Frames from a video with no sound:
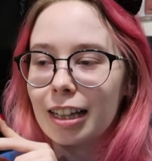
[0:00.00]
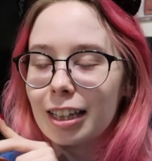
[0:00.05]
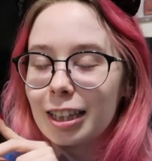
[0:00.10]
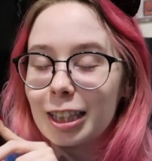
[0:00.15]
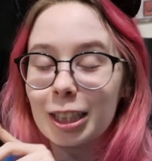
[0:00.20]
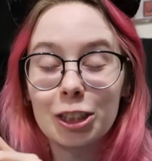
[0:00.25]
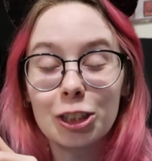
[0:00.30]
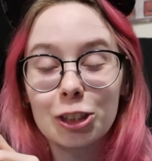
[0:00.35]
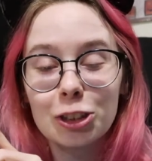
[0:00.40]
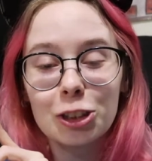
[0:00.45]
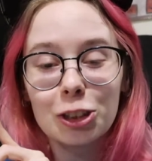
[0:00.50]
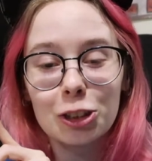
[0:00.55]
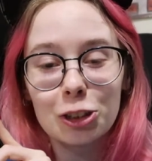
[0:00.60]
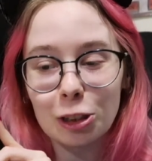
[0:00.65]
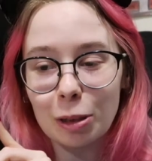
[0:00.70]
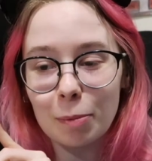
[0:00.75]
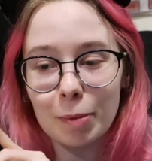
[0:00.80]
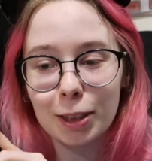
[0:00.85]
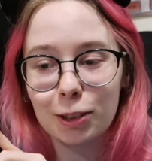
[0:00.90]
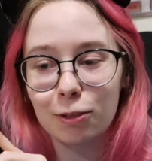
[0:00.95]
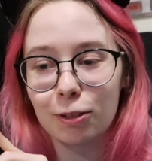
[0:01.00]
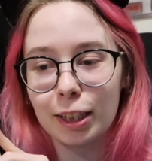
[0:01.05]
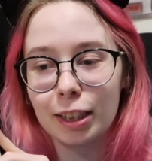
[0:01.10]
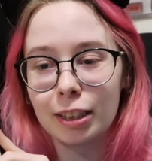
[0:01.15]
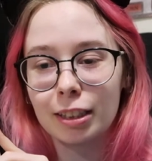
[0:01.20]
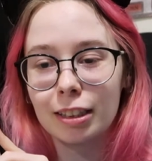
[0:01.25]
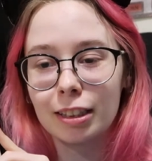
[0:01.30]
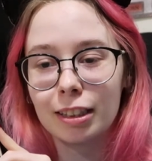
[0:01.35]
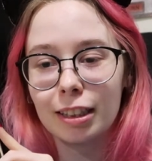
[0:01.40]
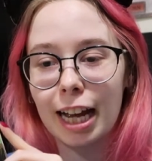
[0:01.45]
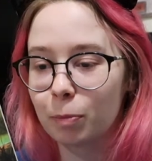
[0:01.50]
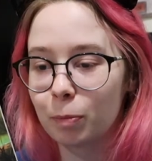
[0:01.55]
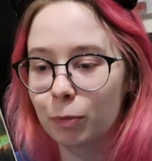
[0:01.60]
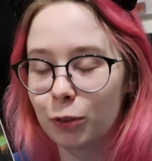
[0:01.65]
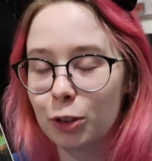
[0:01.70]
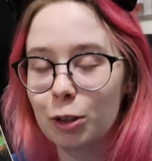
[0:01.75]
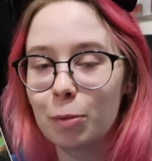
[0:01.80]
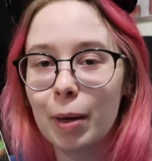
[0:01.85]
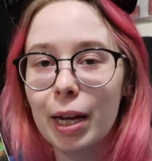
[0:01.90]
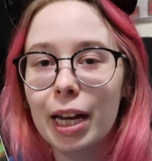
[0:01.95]
This is just so much fun.
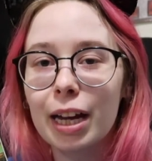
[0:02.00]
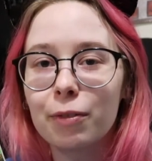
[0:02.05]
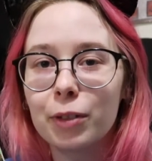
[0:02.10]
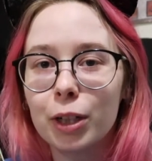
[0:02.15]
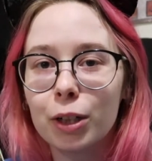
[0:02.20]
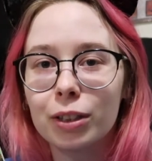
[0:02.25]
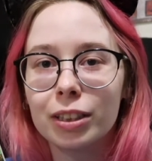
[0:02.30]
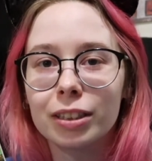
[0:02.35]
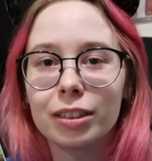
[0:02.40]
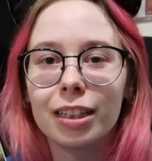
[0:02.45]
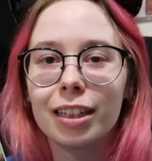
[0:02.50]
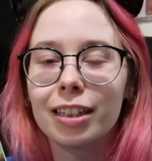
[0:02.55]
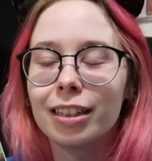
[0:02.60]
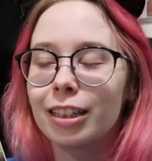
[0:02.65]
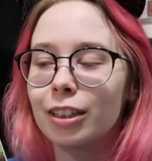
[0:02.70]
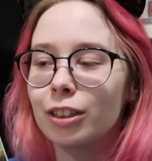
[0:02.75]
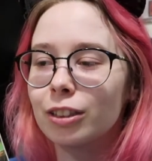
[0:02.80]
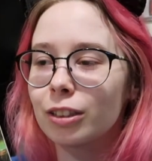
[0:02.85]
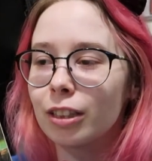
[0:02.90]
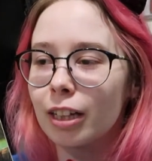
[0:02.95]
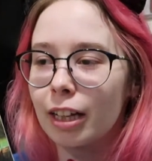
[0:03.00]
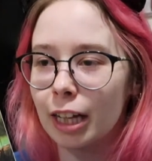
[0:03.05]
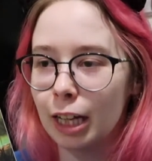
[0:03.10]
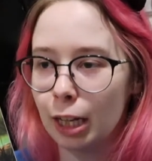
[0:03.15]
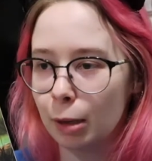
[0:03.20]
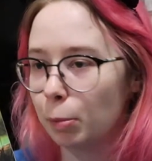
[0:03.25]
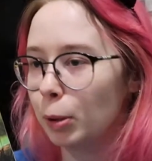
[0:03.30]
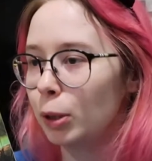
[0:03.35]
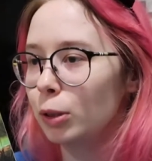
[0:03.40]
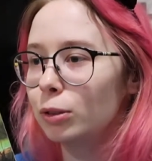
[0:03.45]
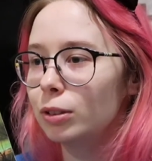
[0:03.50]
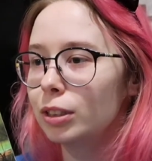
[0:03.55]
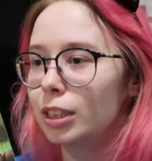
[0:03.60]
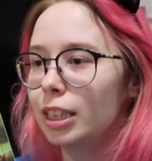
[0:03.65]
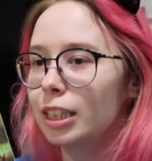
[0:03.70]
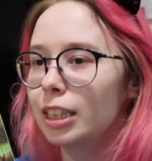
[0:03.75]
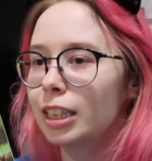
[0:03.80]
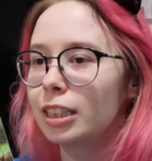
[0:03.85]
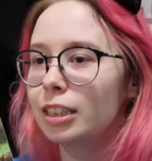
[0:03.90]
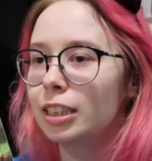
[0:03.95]
You may have noticed there's hippos
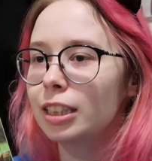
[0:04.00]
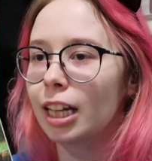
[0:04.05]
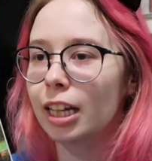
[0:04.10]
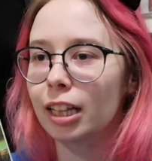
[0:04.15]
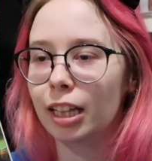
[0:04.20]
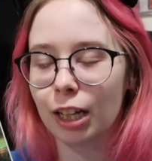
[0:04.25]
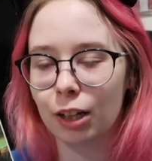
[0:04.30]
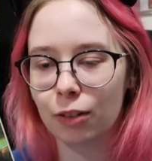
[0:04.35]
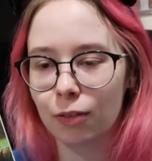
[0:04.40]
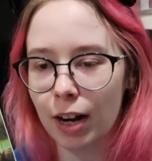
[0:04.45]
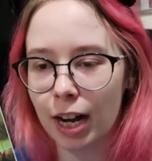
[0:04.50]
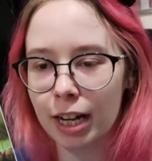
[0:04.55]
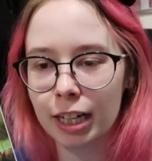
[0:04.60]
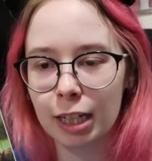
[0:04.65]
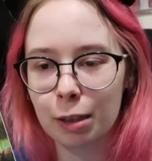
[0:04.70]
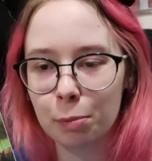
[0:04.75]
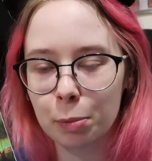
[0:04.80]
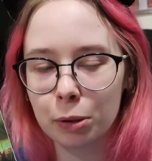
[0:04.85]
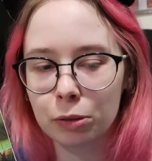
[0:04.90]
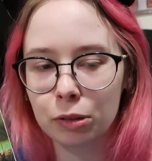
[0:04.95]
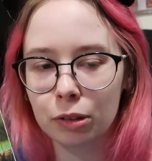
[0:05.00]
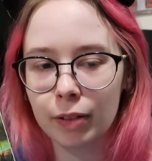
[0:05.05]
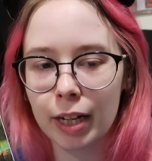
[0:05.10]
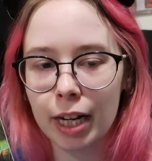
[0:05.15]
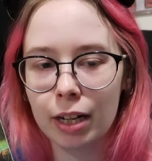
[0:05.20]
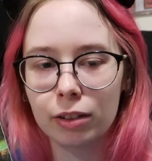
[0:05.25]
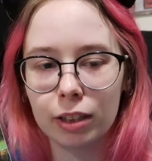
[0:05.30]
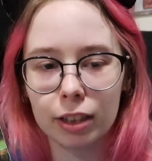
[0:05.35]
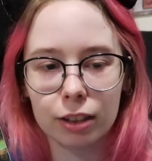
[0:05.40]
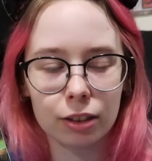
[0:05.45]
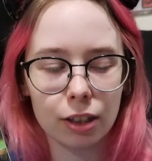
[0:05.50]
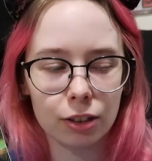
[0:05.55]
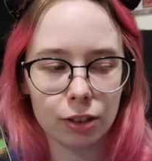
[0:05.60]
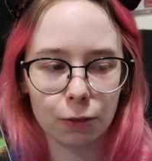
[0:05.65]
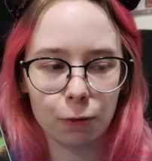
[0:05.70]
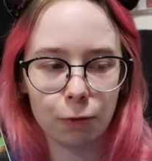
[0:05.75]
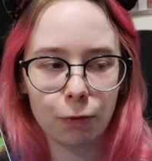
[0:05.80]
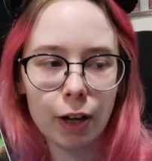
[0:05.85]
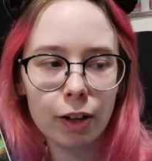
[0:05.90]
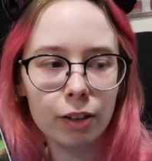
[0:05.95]
in this. They like ride hippos around. There's
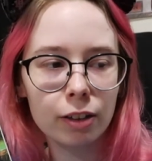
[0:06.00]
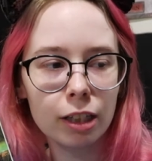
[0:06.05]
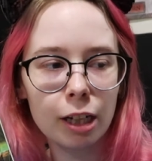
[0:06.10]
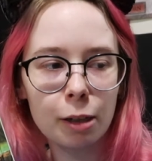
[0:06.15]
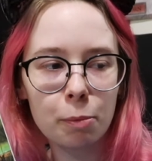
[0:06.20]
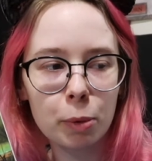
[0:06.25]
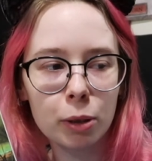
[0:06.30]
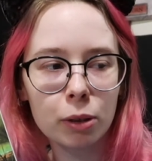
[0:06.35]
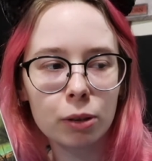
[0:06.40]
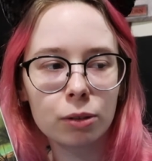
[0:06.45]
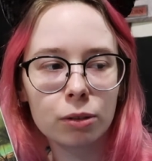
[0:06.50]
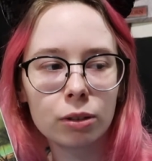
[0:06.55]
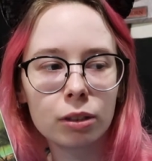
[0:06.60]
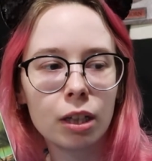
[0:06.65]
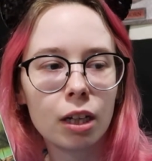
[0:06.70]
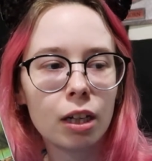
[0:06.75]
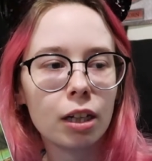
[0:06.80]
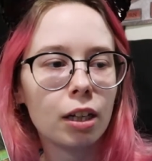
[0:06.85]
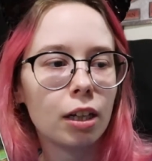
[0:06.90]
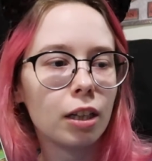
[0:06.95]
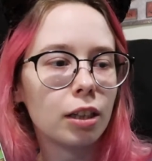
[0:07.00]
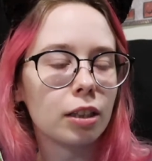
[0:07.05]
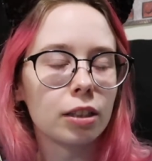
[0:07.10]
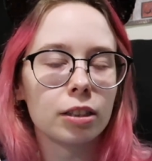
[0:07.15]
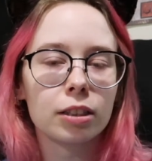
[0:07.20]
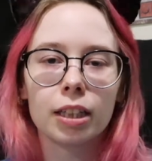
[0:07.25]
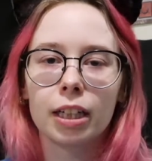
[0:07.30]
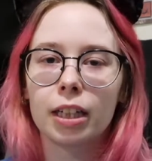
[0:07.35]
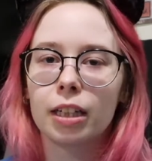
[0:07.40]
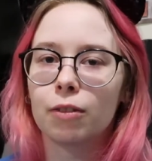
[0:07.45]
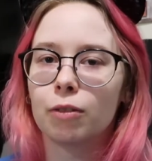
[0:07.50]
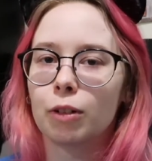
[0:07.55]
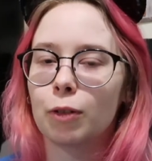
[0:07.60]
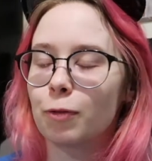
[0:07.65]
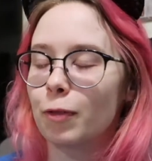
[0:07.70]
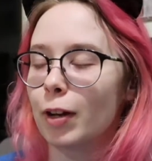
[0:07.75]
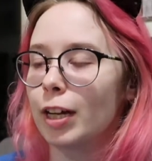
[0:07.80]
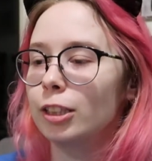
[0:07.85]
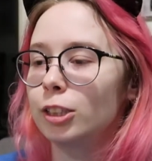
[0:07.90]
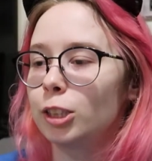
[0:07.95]
also feral hippos. There's like a
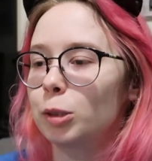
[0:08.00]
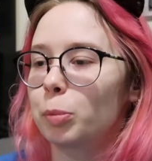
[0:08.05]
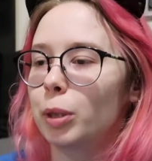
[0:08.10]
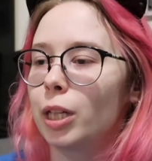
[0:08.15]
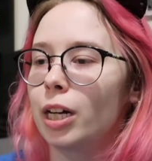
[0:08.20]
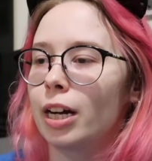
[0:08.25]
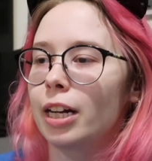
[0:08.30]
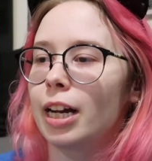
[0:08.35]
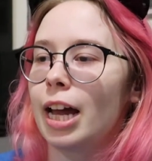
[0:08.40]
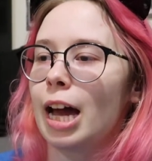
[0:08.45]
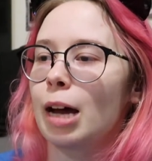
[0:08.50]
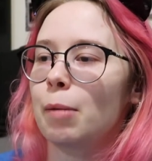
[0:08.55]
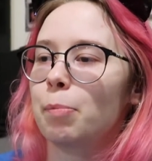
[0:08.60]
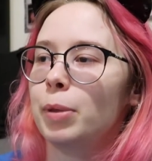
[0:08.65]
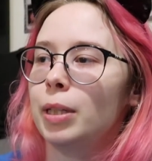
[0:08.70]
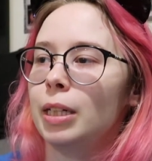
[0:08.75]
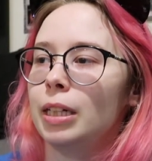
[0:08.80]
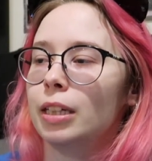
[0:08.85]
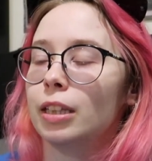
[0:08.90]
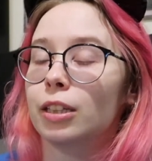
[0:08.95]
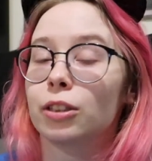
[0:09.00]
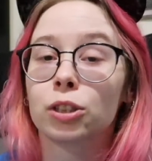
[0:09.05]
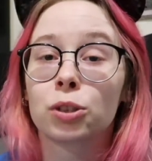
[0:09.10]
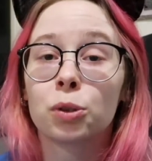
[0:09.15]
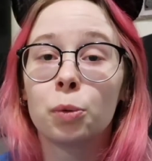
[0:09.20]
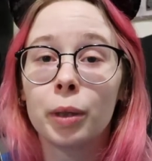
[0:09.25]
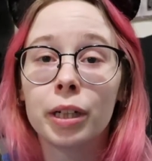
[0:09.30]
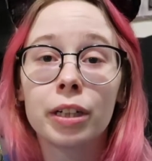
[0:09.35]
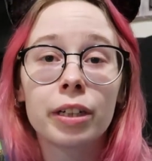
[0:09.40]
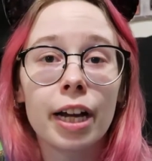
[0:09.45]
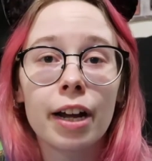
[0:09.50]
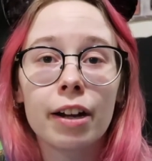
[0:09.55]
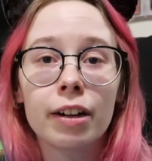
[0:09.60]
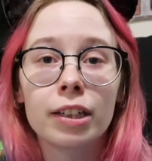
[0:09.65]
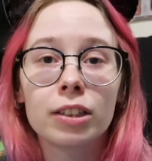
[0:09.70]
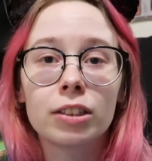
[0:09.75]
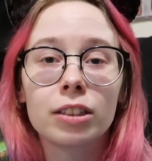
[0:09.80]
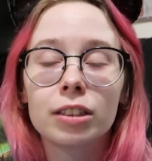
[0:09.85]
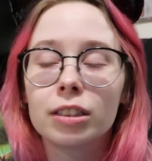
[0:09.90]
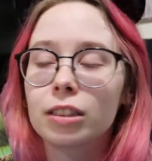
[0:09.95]
revenge plot happening. There's queer
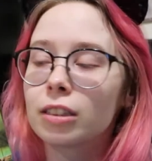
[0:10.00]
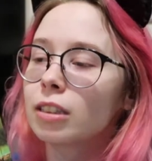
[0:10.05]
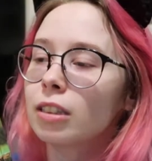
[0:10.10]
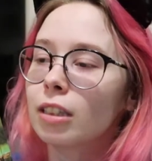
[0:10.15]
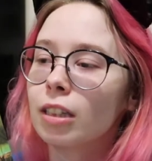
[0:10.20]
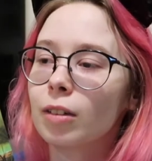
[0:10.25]
characters.